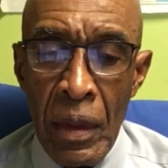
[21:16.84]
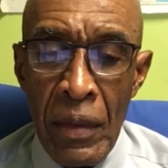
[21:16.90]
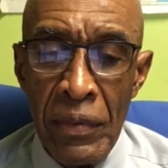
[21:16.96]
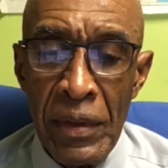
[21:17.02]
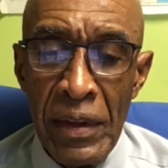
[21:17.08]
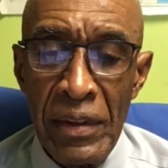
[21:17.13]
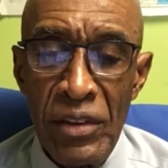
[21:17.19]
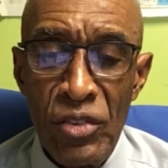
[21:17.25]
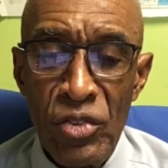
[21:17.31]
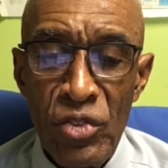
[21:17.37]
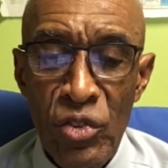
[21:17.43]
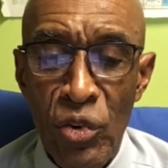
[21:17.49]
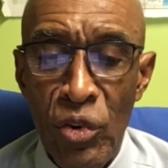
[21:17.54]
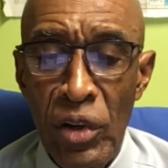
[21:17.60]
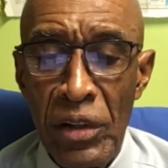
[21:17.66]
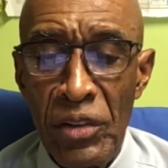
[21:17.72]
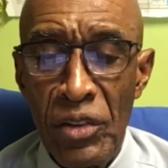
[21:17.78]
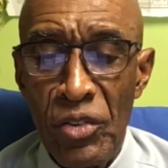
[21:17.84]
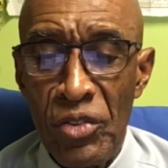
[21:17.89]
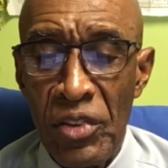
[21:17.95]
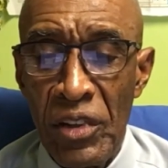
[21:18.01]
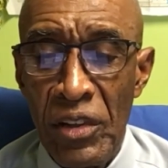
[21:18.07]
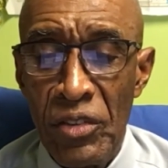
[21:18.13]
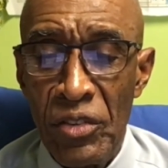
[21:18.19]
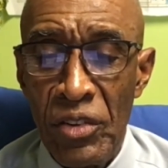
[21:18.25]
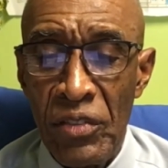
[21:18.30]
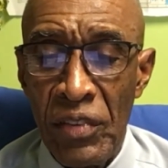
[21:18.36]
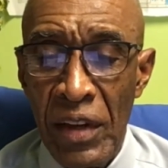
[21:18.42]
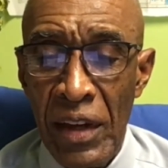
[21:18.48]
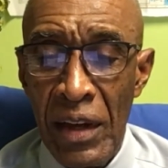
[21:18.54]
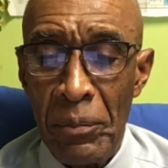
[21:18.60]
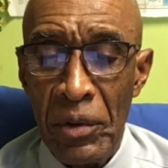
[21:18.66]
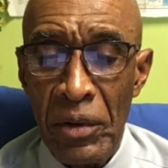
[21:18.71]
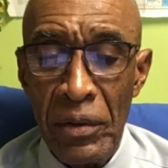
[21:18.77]
"They destroyed the sons of
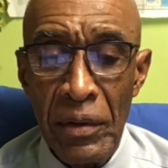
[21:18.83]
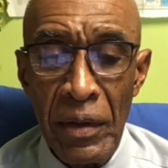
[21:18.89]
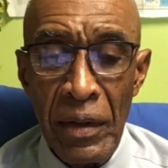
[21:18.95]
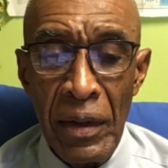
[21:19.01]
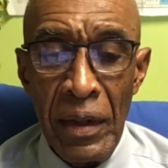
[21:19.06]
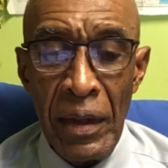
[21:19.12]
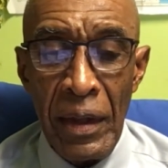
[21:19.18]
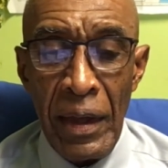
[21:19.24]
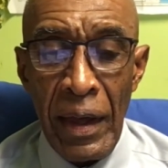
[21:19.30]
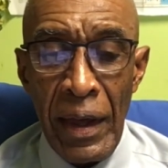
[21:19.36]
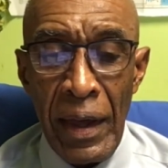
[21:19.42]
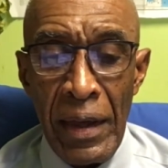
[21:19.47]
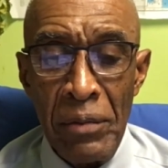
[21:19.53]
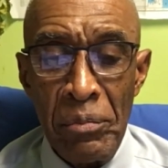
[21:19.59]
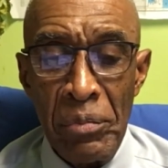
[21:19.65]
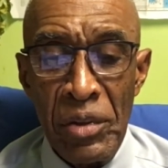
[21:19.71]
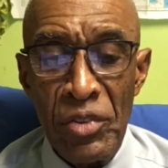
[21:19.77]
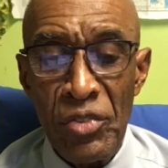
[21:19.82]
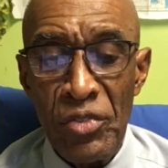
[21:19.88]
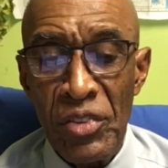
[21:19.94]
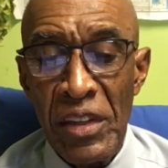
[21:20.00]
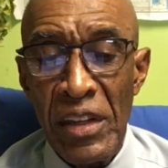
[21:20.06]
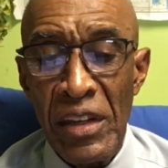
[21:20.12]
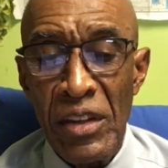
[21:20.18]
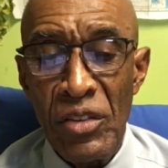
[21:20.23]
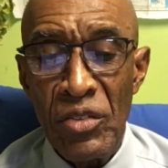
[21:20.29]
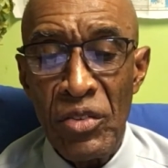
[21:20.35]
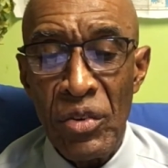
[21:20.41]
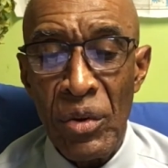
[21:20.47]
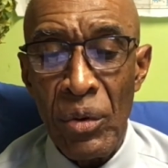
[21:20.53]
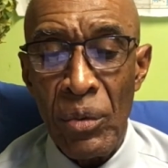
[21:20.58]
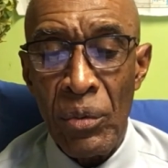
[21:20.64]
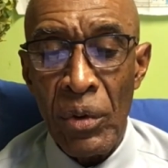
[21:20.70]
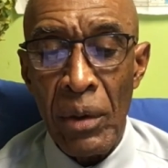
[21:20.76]
Ammon and besieged
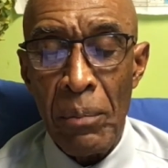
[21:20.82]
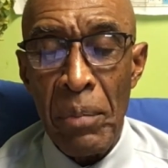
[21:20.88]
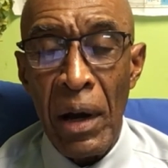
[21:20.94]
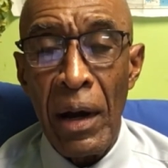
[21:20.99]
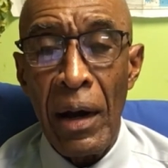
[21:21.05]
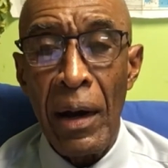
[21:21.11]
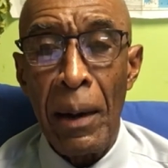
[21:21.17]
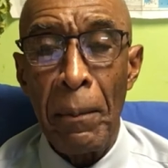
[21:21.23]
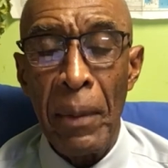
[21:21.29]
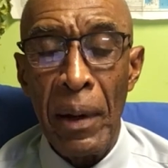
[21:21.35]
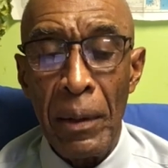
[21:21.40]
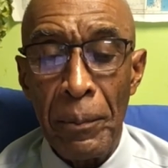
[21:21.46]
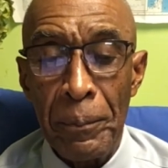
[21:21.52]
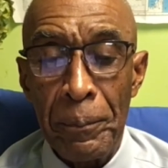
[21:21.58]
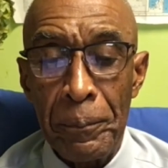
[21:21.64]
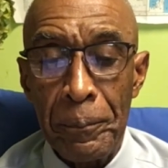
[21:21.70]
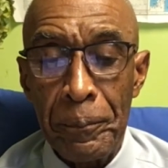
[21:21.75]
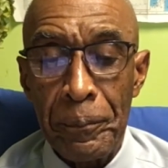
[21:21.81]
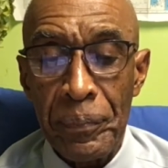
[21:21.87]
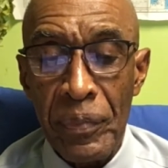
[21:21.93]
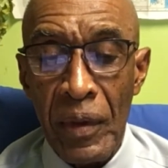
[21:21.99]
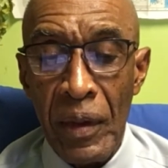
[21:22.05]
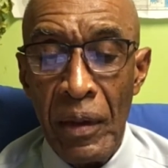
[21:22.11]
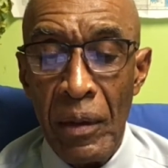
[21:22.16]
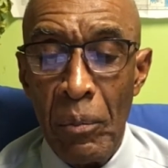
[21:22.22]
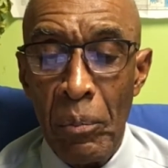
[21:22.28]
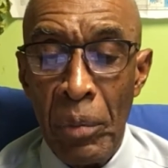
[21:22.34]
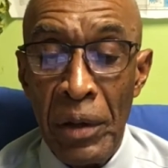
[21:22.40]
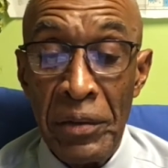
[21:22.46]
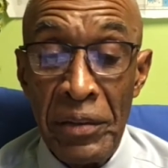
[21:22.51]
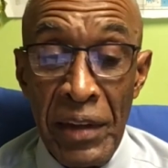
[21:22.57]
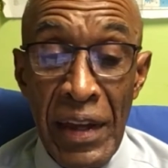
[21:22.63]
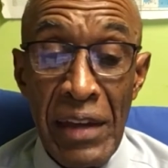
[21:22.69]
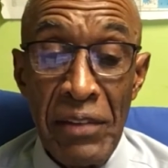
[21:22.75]
Rabab,
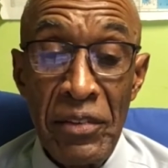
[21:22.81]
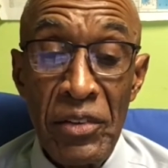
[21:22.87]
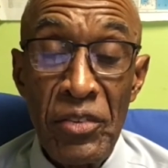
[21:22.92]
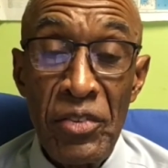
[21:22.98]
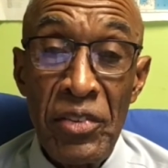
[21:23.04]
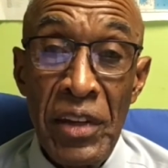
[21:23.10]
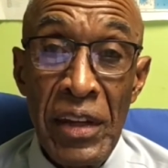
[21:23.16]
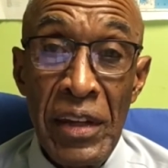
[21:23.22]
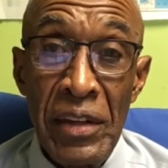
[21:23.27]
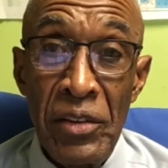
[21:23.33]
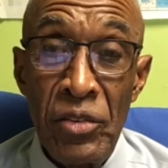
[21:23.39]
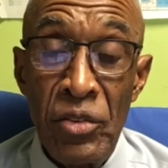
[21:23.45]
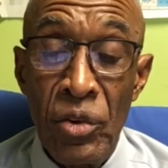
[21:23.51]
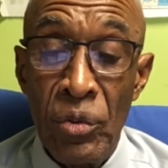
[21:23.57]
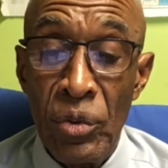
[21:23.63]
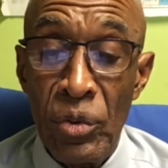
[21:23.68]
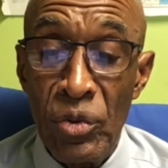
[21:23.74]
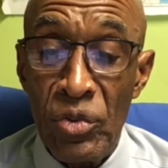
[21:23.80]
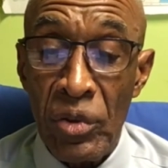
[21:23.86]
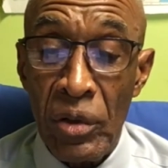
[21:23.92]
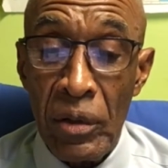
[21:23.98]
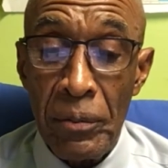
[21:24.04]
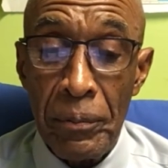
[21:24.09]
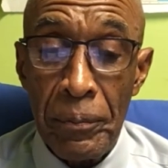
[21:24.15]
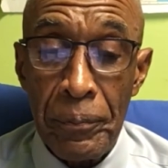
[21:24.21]
but David stayed at Jerusalem."